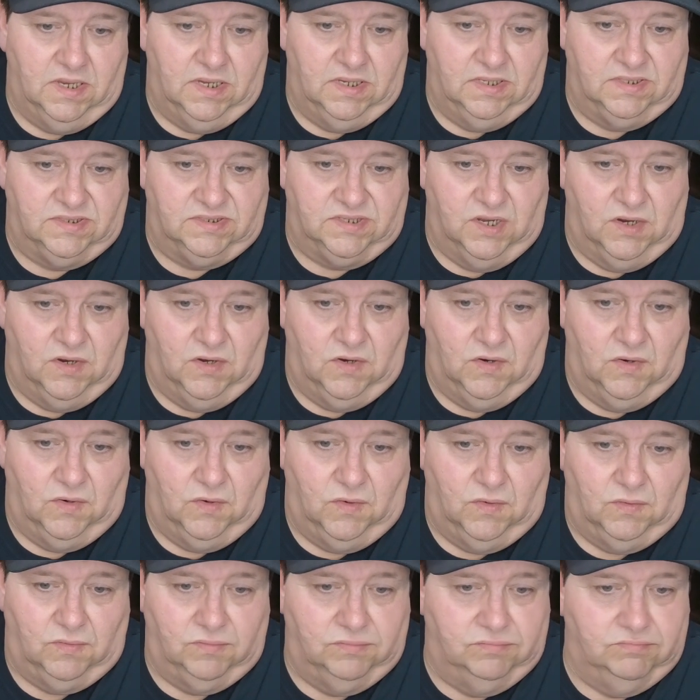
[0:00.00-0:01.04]

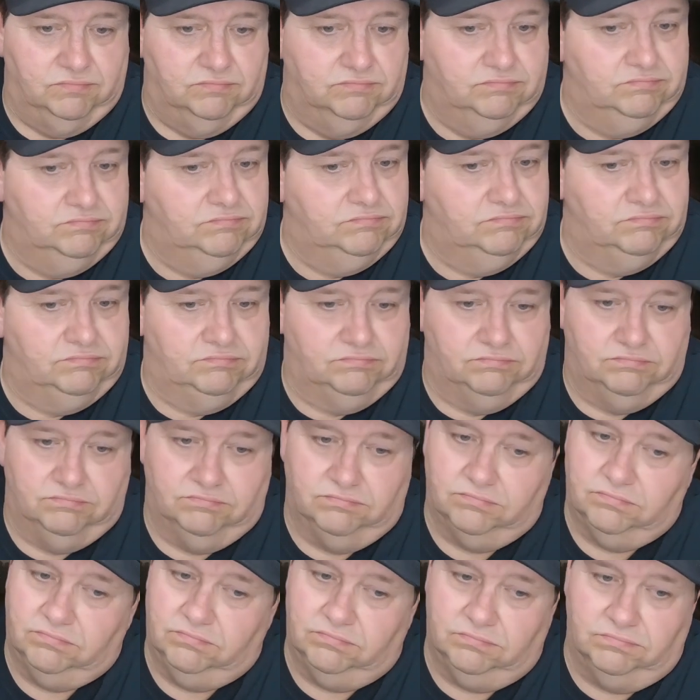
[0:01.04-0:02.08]
So,
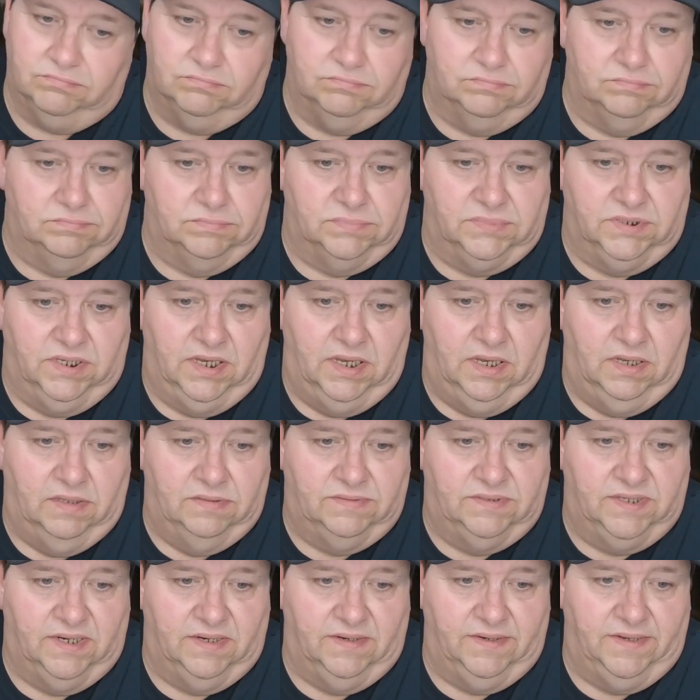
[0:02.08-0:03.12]
yeah,
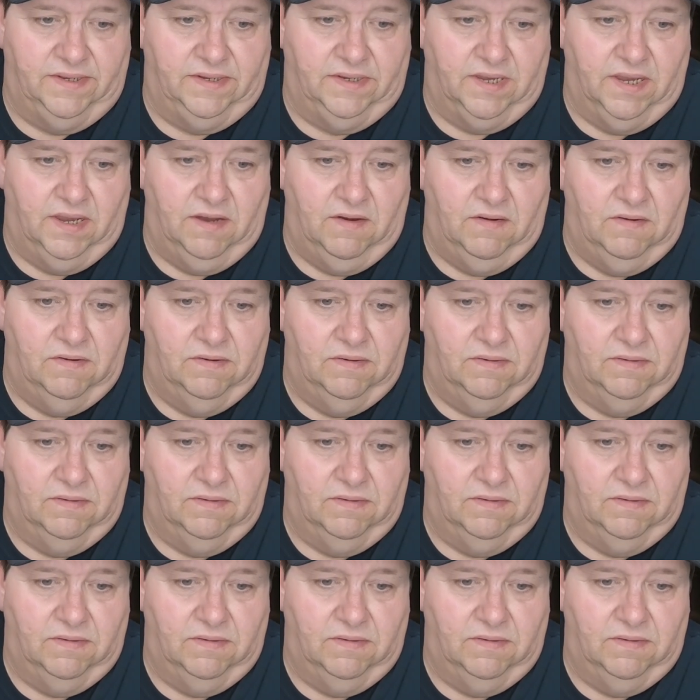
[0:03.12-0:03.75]
there you go.